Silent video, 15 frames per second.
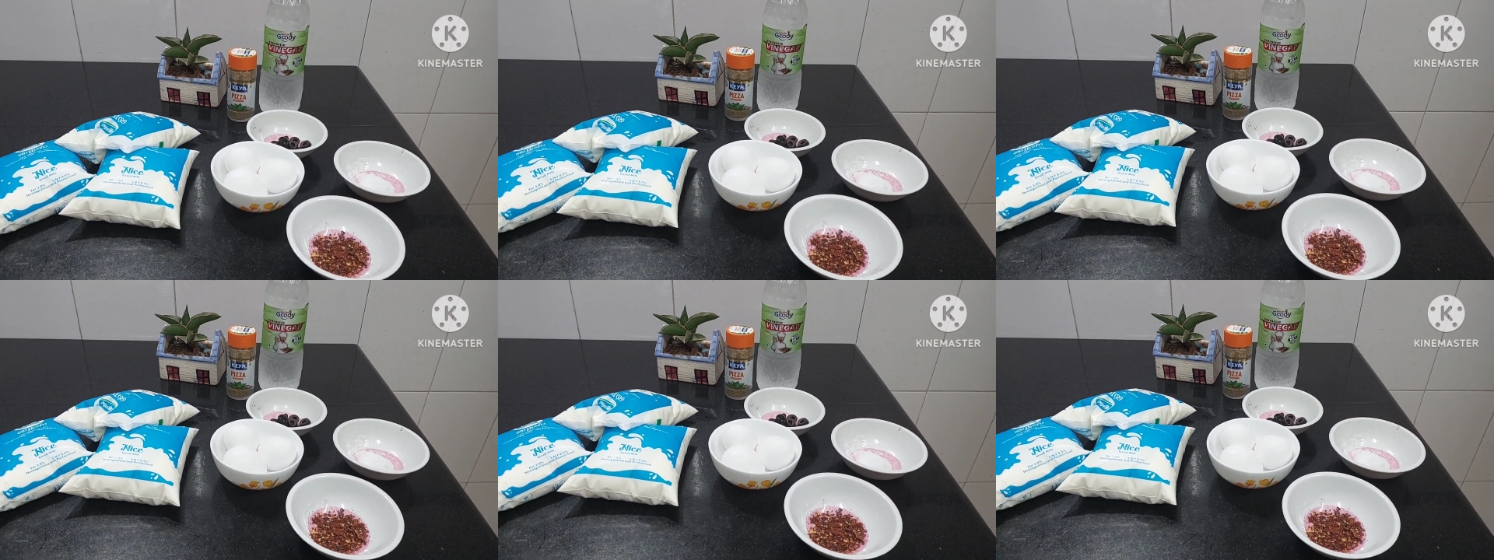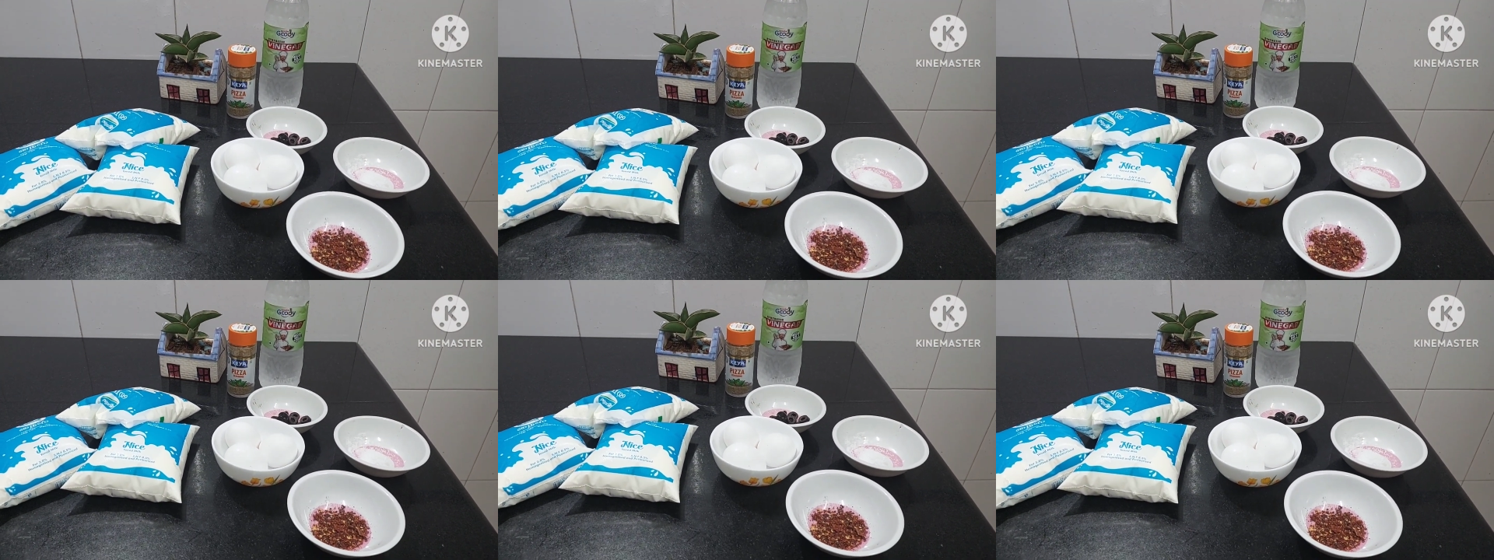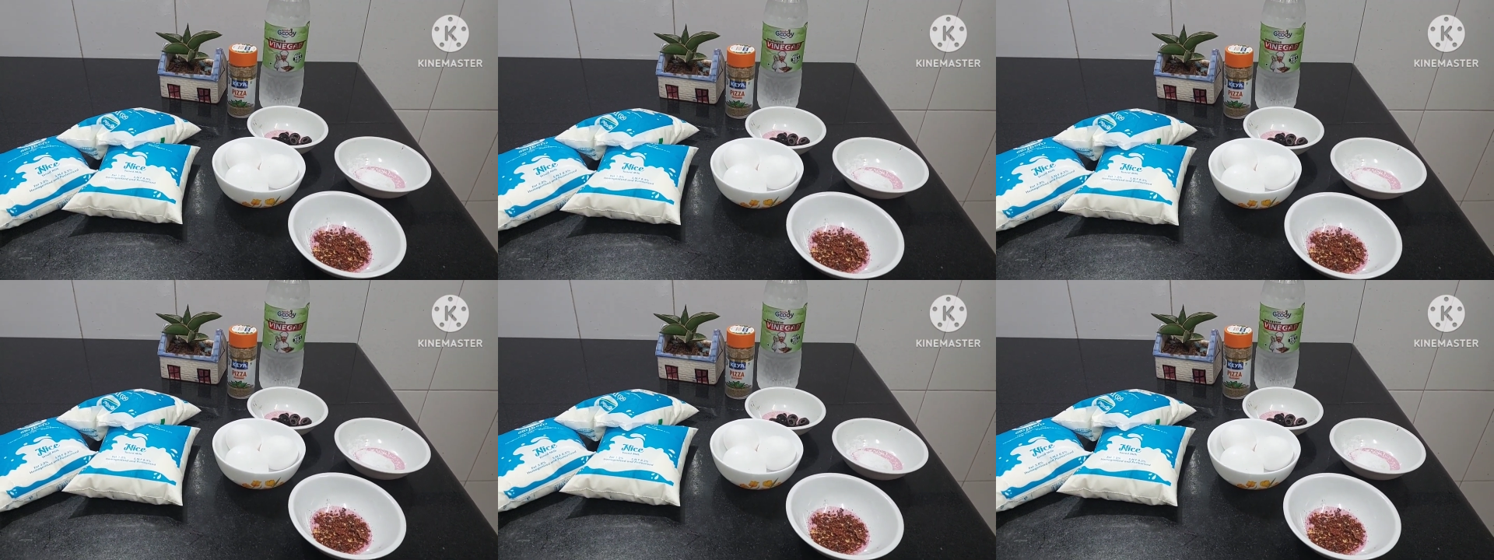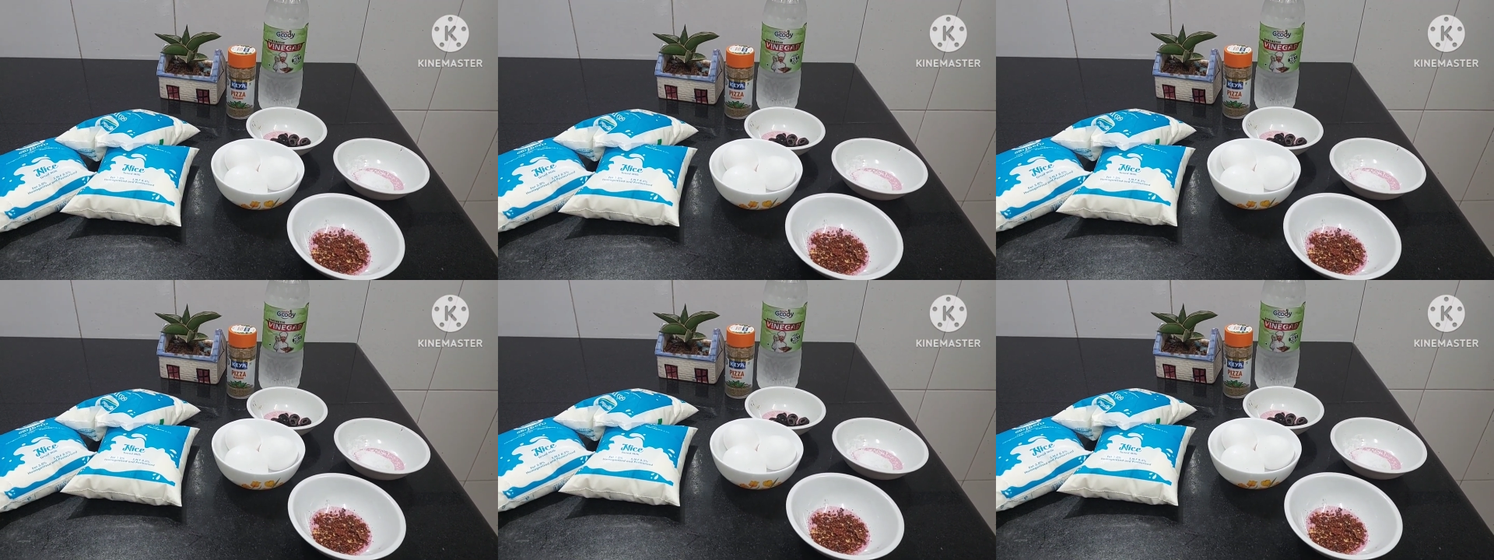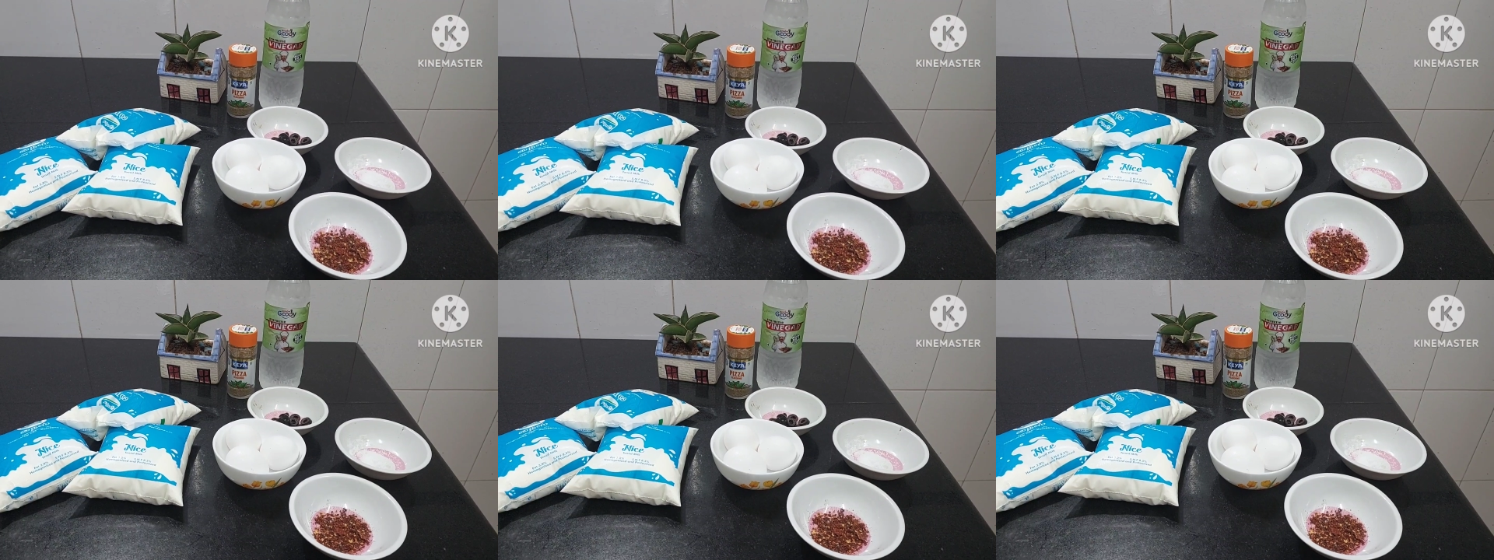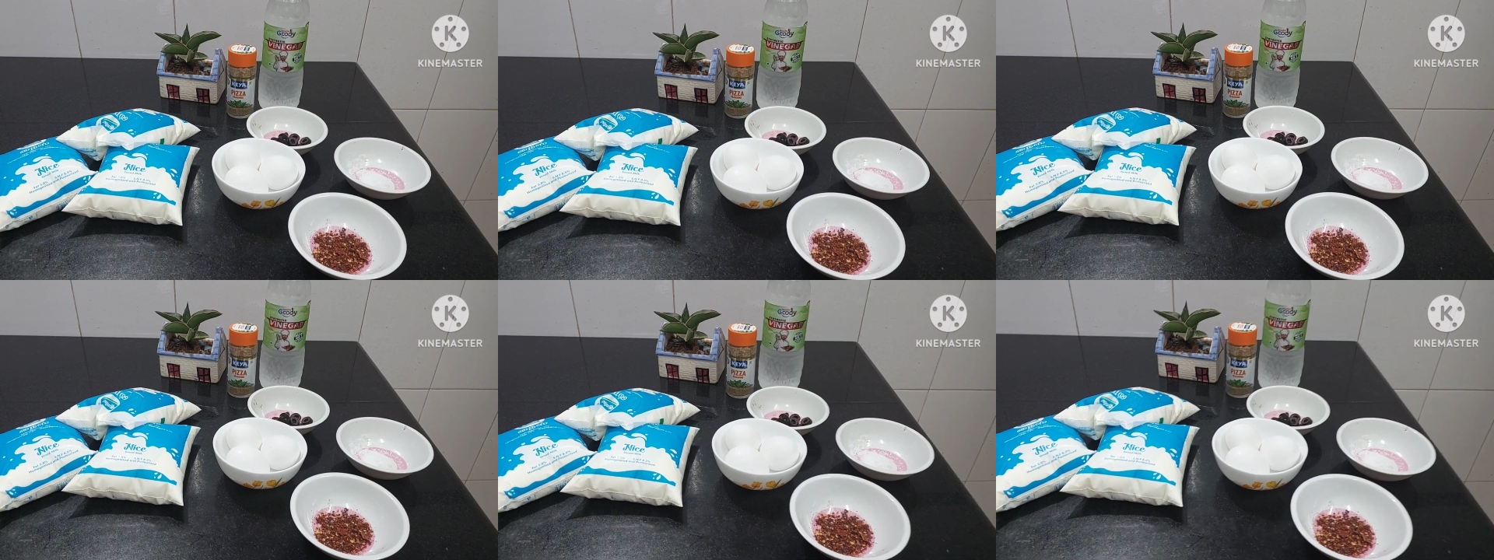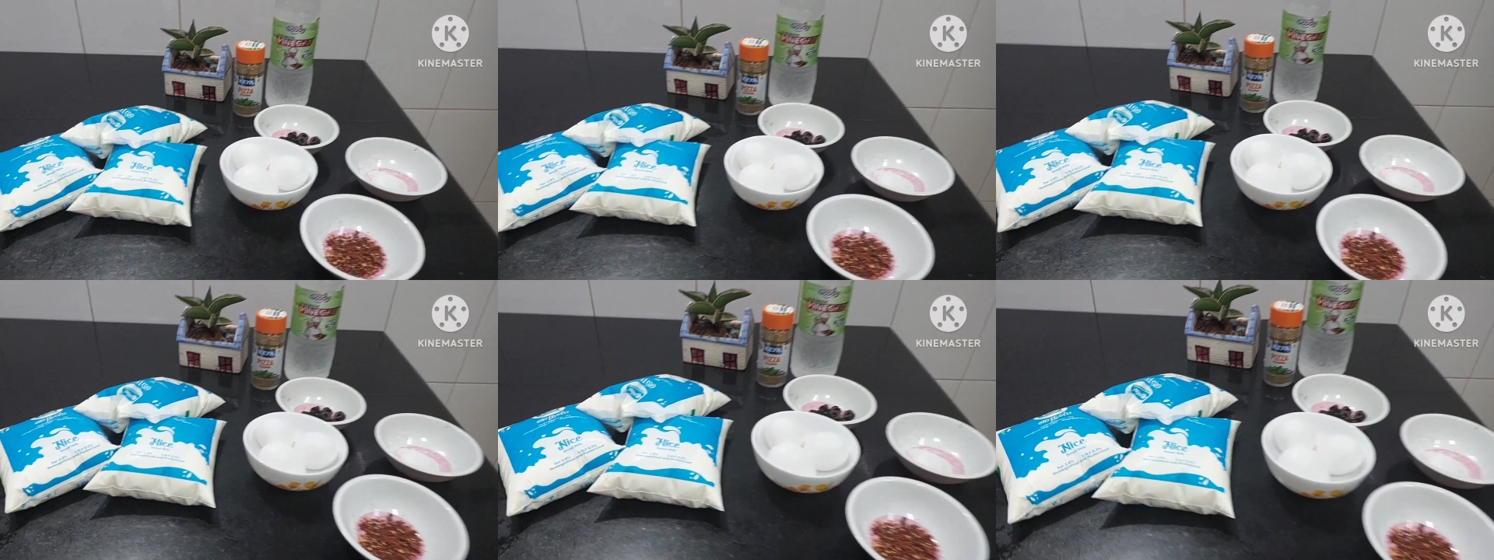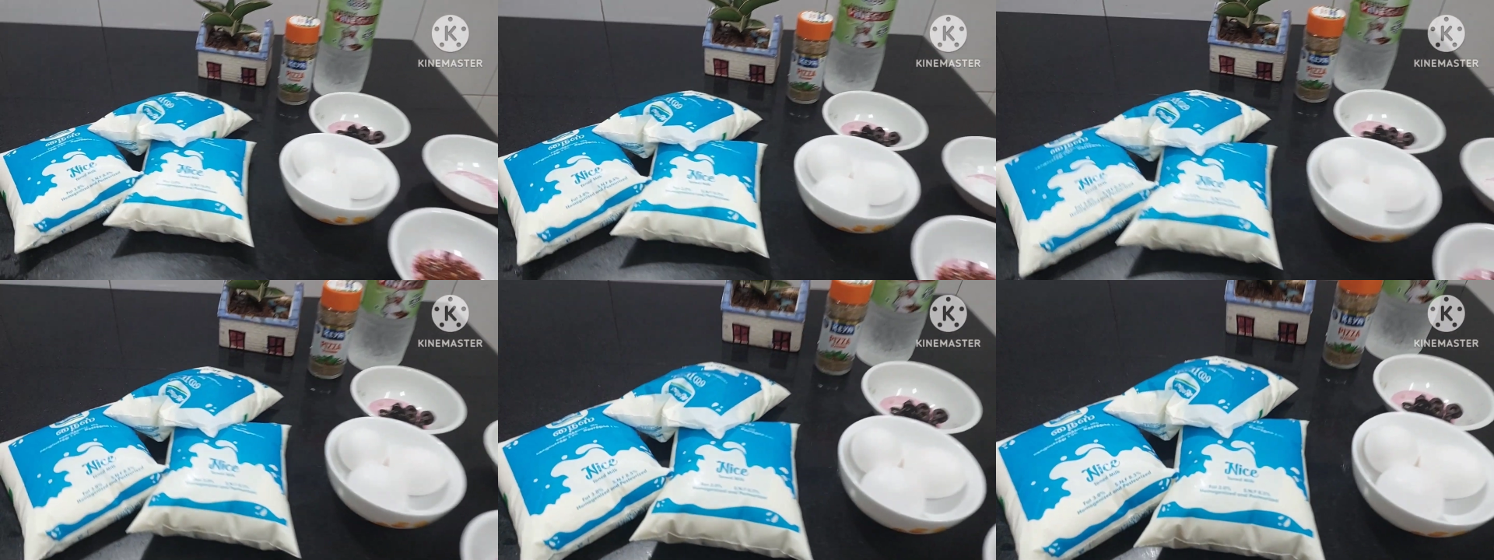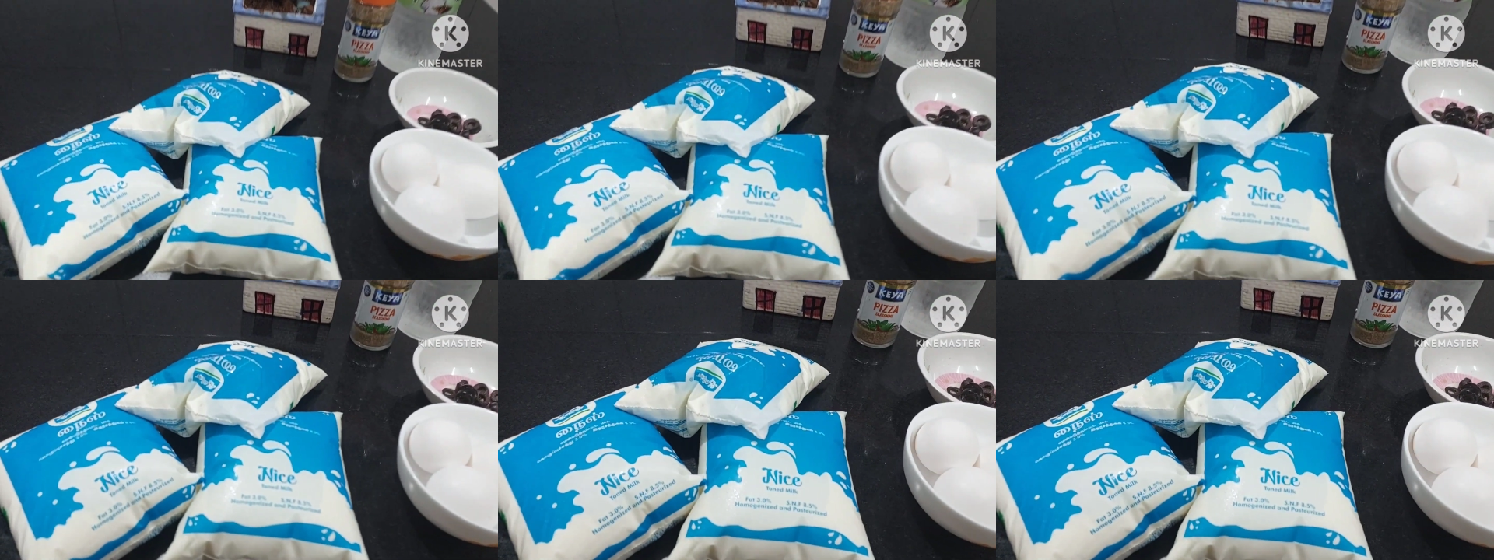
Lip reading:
Nobody's mouth can be seen.